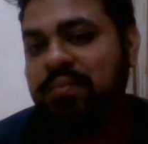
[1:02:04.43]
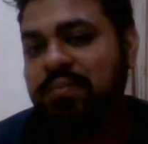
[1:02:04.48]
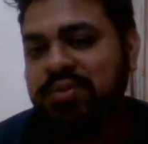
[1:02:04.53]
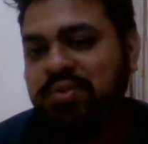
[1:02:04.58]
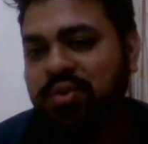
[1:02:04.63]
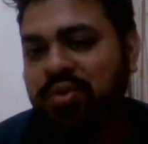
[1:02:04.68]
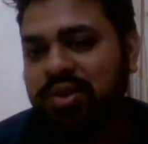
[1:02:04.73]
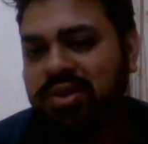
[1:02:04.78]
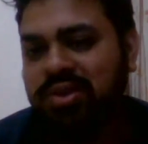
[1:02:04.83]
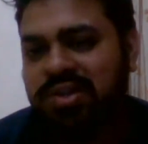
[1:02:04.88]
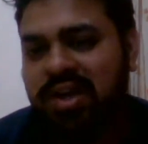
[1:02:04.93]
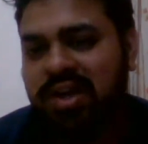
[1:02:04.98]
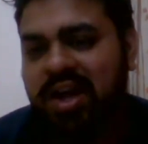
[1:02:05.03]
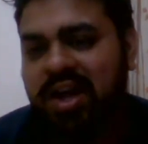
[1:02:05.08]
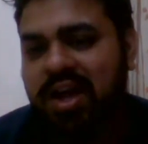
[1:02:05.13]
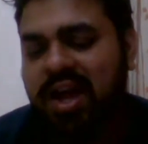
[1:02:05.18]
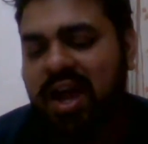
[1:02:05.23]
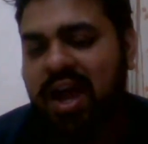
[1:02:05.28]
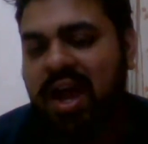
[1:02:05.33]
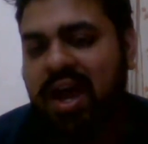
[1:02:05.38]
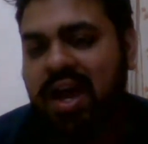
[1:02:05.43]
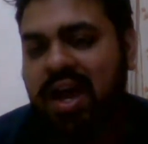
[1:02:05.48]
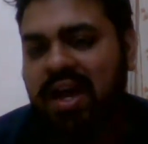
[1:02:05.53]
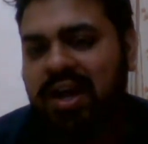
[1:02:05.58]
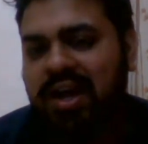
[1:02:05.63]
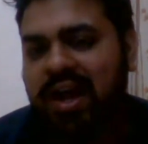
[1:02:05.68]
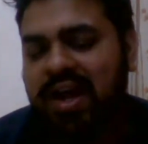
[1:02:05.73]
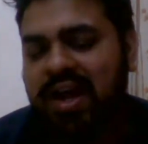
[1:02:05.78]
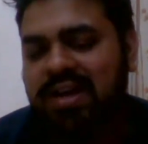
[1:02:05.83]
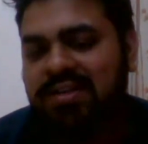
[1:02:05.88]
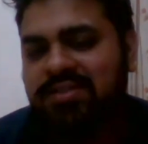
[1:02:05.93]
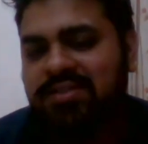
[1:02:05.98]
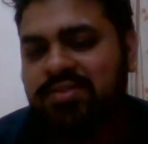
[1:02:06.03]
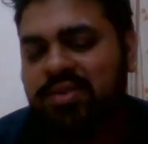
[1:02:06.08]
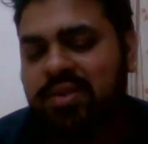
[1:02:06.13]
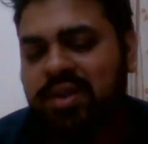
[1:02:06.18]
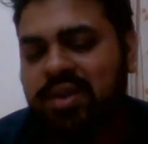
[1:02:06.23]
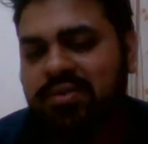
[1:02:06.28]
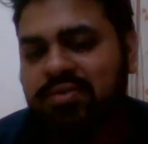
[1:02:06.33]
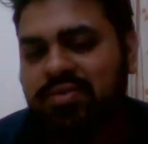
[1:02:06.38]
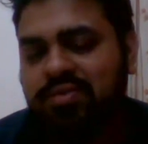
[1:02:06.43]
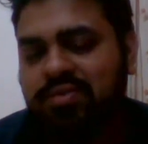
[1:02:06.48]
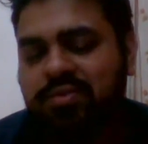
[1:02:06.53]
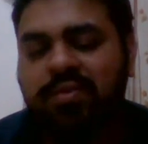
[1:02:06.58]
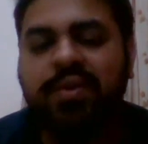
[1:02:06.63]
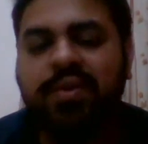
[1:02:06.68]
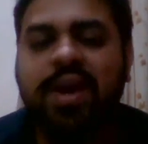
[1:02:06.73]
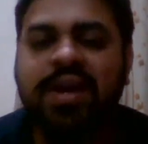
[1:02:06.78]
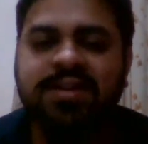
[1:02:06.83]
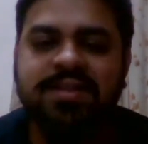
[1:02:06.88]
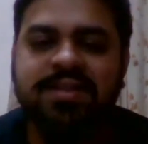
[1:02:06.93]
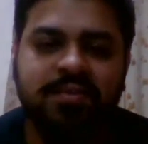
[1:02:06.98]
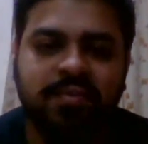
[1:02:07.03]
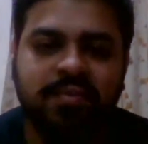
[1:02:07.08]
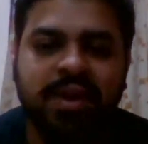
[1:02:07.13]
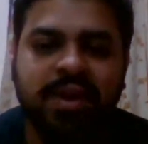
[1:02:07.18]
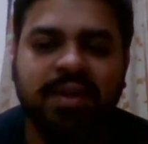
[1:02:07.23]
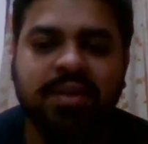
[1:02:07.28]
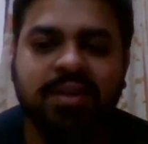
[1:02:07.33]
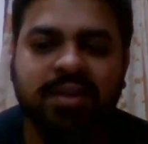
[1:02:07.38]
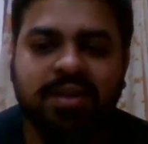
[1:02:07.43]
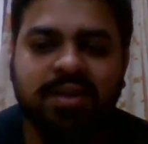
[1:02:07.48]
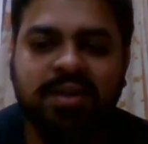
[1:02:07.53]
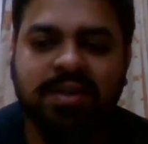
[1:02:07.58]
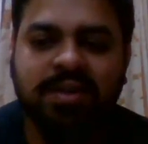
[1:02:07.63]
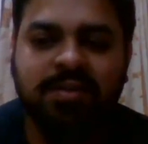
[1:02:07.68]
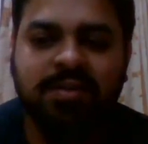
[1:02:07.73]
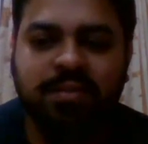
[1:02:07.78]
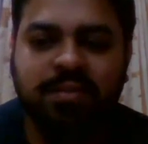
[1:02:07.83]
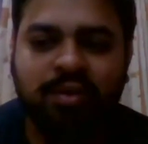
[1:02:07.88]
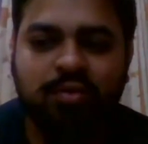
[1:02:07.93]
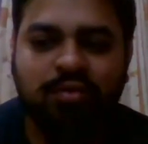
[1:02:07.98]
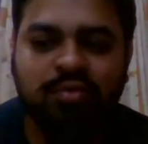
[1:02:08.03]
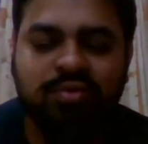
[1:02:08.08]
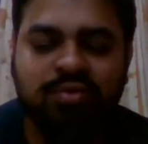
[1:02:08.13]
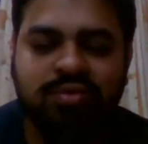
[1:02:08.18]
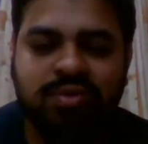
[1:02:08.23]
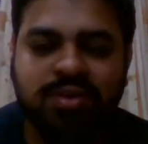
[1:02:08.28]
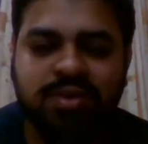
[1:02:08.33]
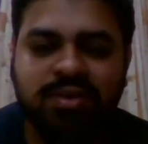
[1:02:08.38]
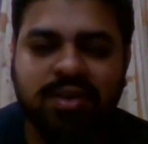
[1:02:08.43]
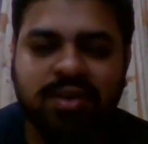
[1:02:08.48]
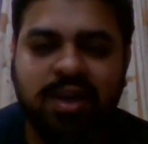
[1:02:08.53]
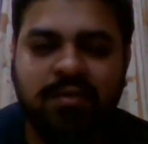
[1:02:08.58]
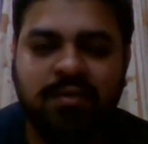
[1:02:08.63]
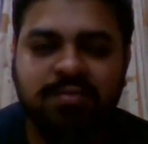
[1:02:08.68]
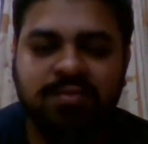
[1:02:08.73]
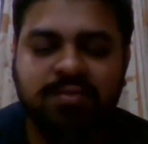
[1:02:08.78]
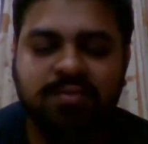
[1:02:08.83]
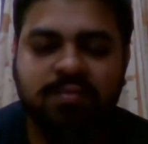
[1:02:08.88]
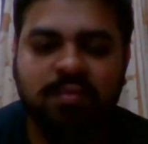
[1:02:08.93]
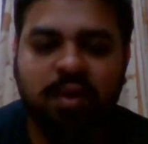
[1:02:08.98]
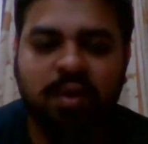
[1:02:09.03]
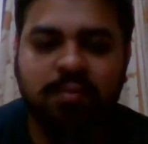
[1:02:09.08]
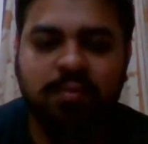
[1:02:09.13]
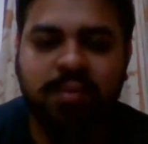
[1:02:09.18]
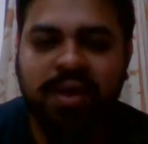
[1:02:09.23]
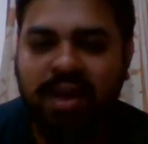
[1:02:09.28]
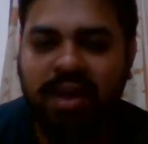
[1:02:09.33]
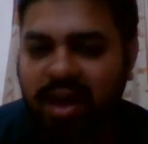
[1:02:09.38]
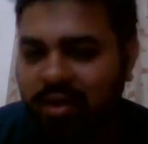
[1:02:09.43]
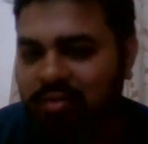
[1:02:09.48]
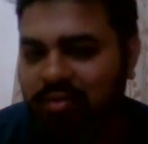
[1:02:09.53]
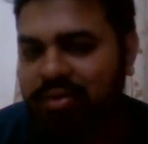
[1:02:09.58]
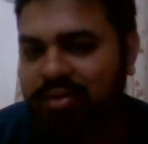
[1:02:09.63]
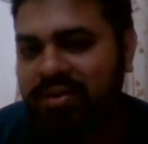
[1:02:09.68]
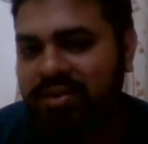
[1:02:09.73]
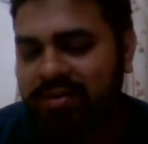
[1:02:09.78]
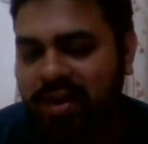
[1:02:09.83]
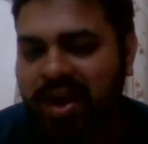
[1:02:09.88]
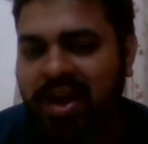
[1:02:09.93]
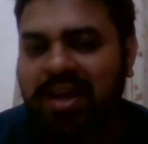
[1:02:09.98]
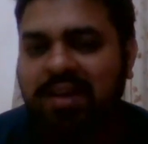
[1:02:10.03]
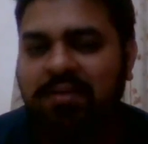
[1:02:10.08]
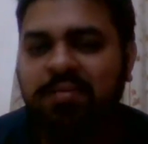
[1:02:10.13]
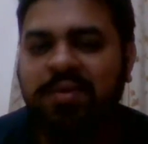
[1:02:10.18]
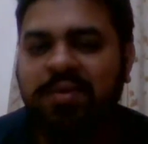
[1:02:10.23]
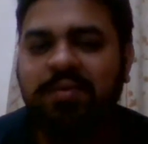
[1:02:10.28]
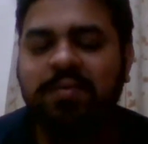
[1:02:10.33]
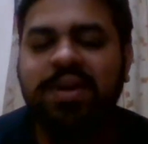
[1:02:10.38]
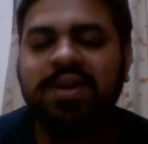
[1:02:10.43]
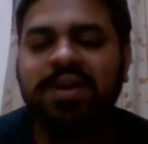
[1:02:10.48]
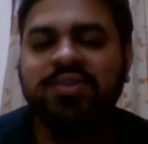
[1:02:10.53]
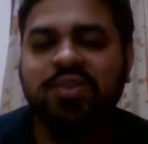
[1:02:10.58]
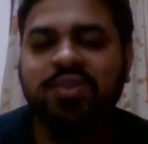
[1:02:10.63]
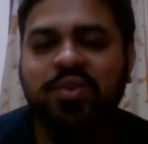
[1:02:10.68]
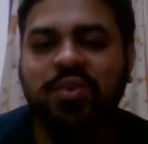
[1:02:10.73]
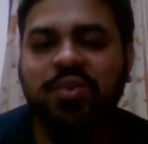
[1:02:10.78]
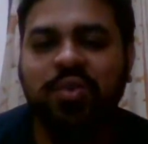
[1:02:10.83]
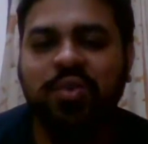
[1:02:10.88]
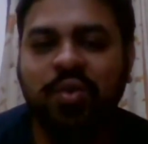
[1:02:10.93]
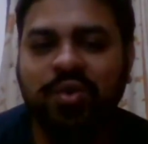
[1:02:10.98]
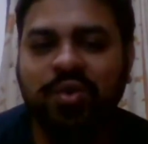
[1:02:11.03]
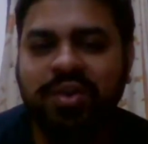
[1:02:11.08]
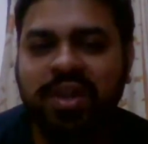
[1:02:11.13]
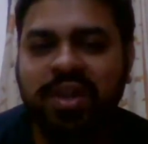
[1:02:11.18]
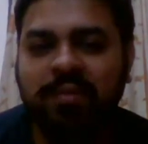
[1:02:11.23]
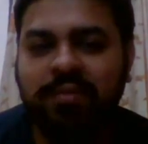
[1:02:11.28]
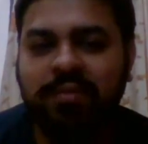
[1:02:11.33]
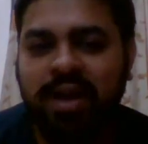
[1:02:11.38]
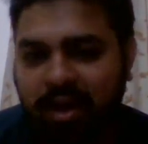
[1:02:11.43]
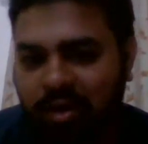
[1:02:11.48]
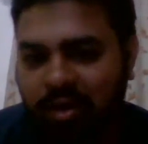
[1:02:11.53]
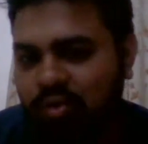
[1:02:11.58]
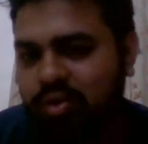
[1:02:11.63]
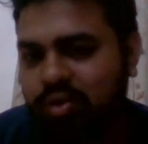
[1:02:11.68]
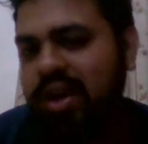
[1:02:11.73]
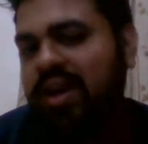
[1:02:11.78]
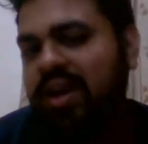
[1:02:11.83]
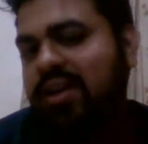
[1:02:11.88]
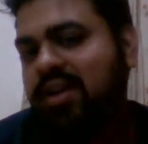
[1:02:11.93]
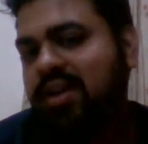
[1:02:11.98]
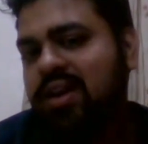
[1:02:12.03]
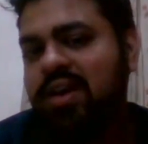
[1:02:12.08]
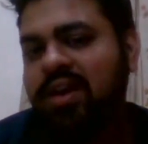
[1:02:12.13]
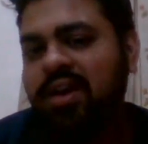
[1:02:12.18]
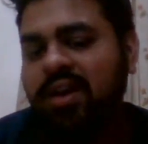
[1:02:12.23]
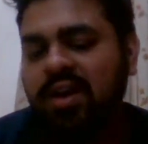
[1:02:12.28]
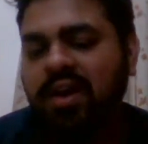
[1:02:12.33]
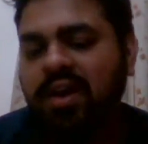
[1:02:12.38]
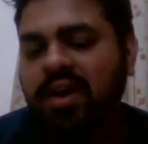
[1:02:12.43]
few episodes. And as and when the news comes popping out, I'll be make sure to note them down and